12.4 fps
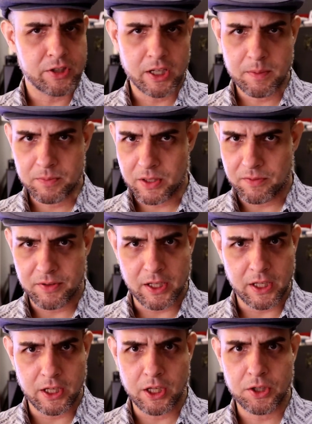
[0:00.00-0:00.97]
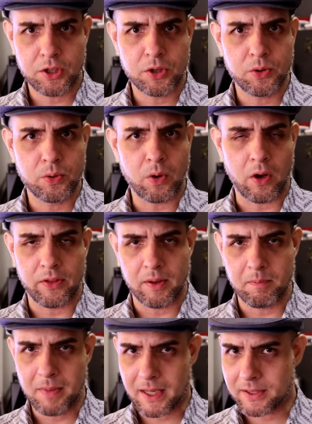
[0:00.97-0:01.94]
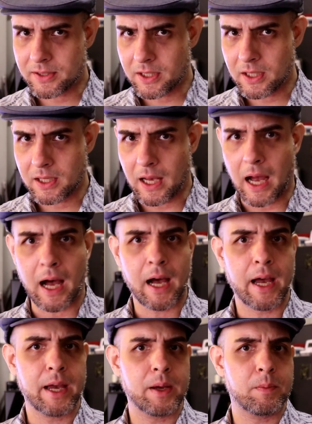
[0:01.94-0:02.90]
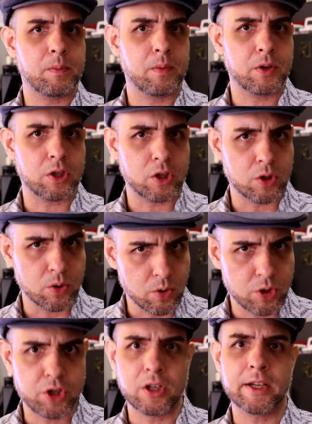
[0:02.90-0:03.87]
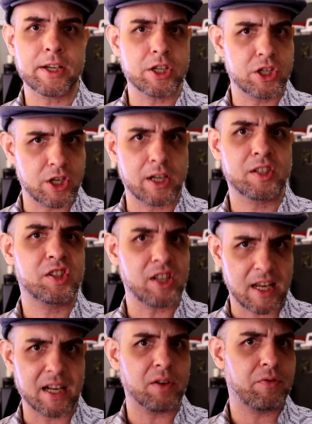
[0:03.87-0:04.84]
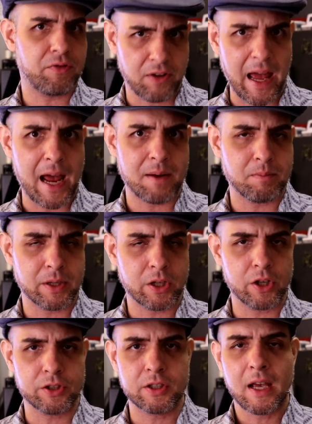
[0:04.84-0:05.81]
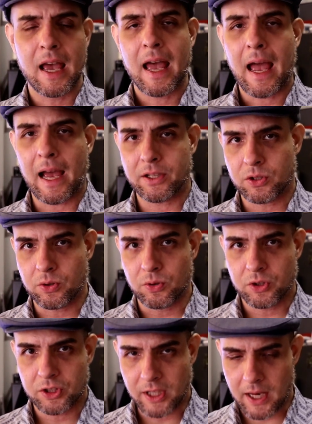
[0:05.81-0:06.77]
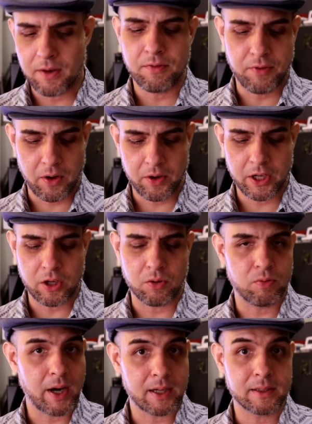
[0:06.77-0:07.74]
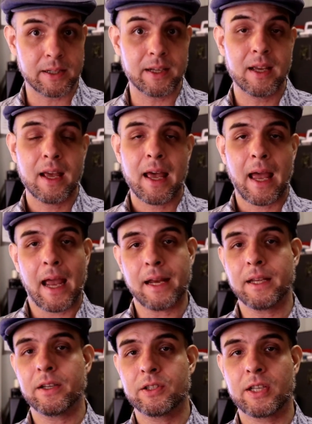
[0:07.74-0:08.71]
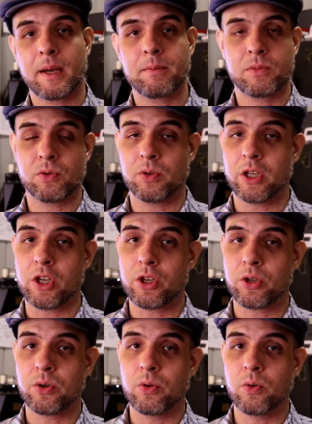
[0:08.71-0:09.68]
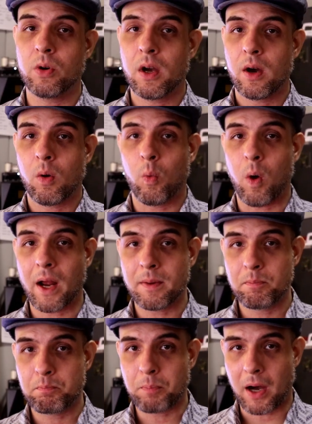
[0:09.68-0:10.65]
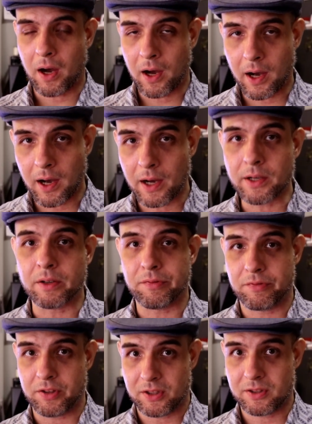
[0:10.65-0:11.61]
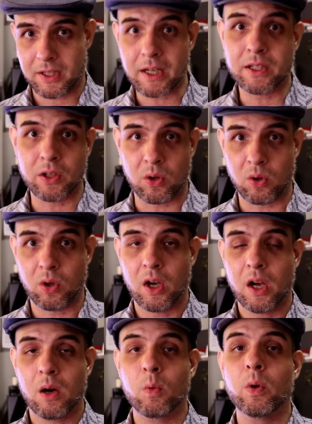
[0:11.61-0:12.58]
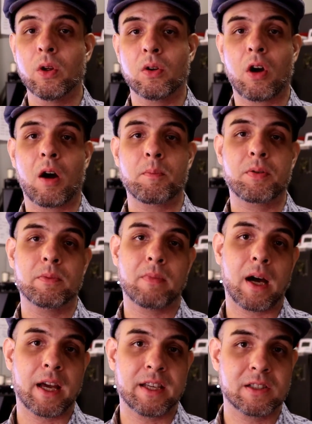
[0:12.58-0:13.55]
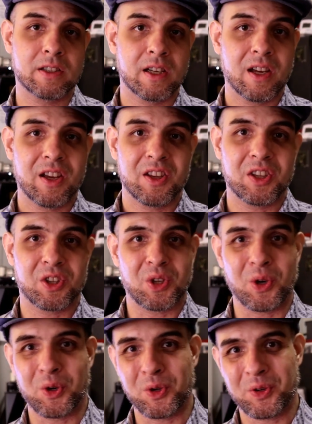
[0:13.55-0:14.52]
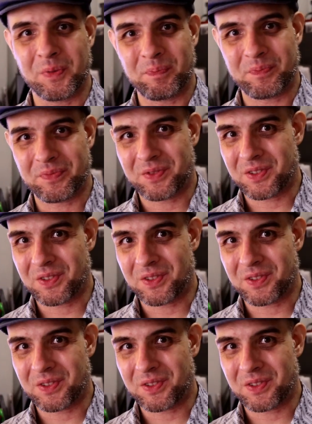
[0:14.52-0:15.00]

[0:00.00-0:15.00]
terms of the EQ on the mixer, I usually just set it flat because, as you say very correctly, any attempt to EQ one part of the signal will compromise the tone